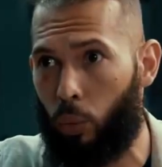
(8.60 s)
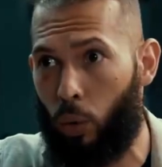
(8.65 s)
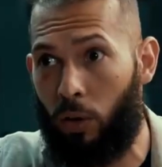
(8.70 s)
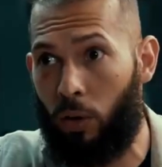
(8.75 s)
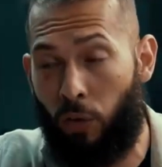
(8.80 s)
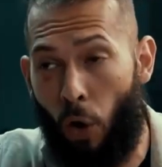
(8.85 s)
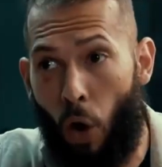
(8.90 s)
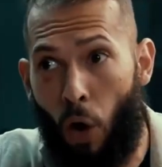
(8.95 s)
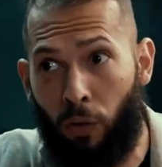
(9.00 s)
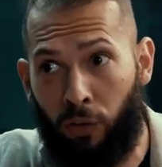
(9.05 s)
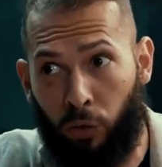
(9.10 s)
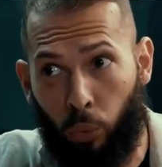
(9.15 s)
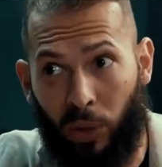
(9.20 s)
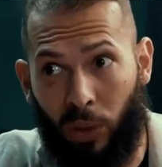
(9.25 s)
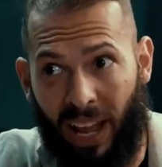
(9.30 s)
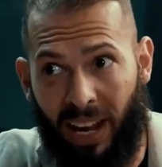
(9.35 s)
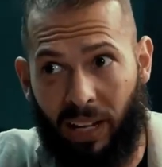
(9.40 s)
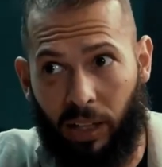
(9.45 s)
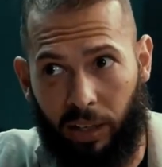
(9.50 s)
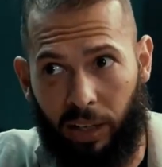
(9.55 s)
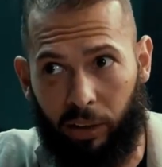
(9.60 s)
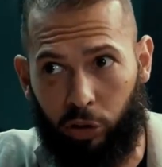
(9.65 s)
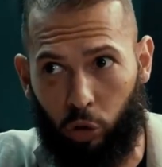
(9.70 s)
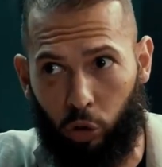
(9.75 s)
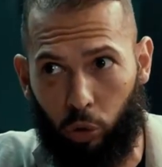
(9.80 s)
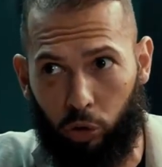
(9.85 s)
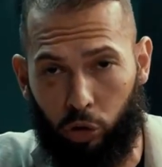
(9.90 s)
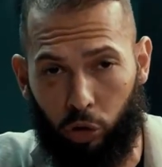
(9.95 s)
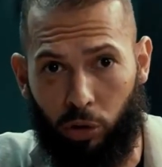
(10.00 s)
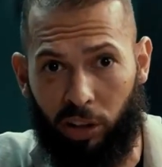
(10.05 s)
We're evolved with that
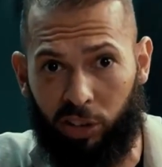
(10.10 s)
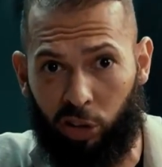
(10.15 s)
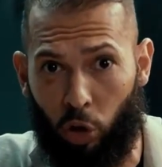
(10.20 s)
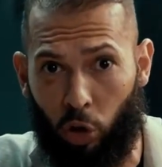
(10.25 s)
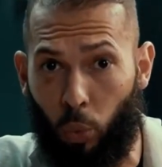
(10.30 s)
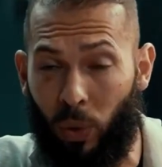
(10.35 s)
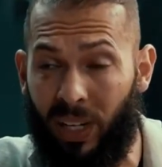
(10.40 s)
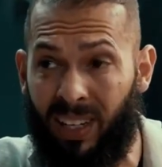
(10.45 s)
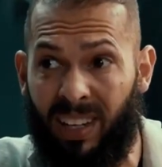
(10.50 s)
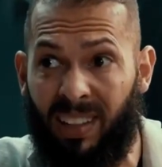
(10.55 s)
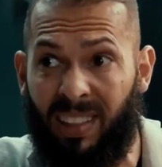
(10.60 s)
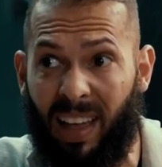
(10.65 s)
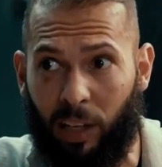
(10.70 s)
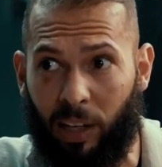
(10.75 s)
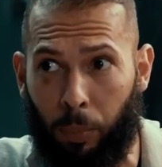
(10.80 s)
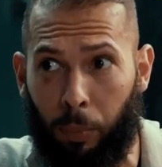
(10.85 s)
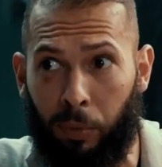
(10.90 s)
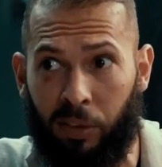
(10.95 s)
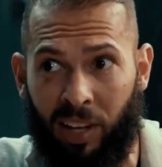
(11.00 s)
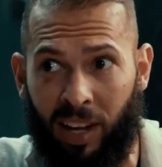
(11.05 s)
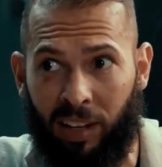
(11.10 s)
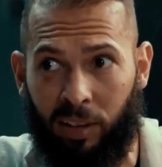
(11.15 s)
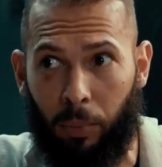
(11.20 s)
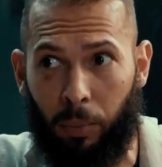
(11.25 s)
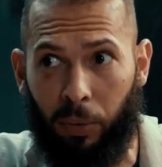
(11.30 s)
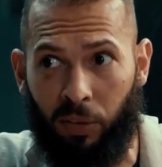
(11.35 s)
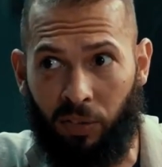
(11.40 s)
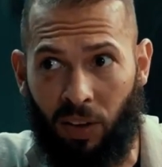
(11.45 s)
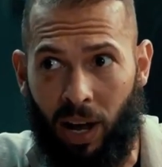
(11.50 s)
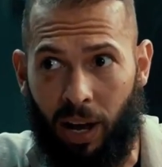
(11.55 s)
inclination towards aggression. We need that to protect
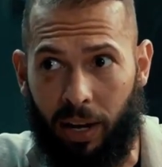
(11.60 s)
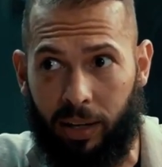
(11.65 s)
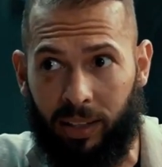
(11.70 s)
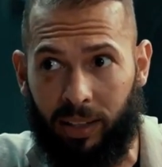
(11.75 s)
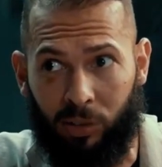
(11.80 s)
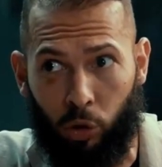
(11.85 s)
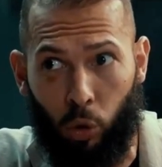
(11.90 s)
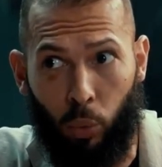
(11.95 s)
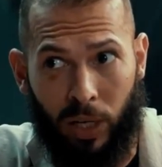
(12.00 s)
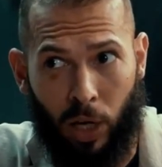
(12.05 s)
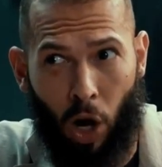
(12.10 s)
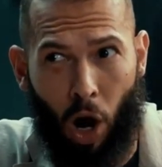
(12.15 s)
and provide. That's who we